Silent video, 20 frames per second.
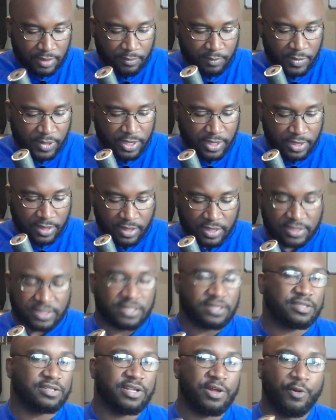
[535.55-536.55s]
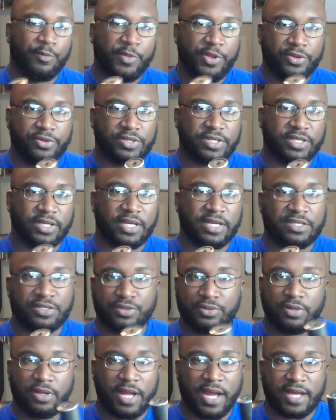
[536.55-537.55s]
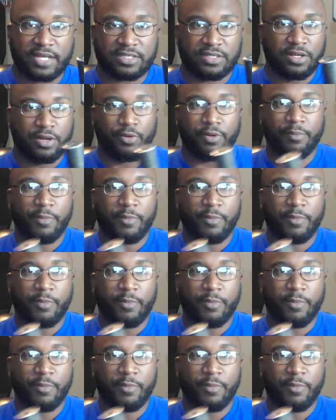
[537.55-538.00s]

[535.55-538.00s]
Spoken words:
But because there's no music, as you guys know,